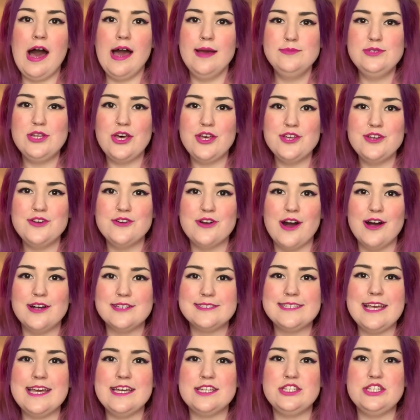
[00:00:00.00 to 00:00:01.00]
I'm Dahlia,
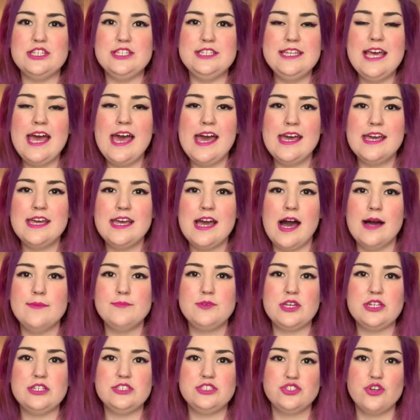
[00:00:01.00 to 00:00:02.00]
and today
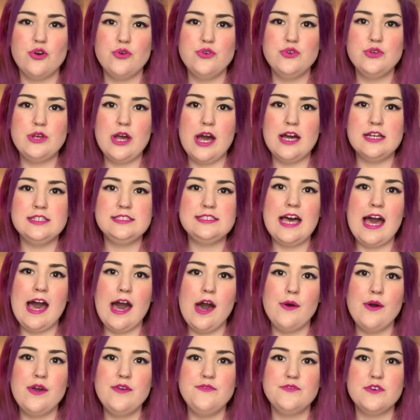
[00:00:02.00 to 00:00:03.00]
I'm going to show you guys
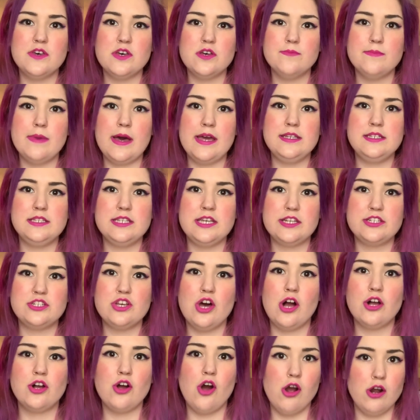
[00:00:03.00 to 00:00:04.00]
how I film my
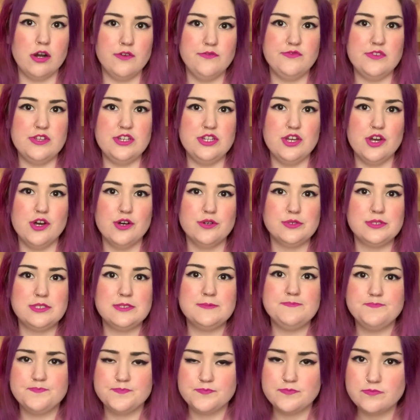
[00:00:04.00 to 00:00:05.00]
TikTok art videos.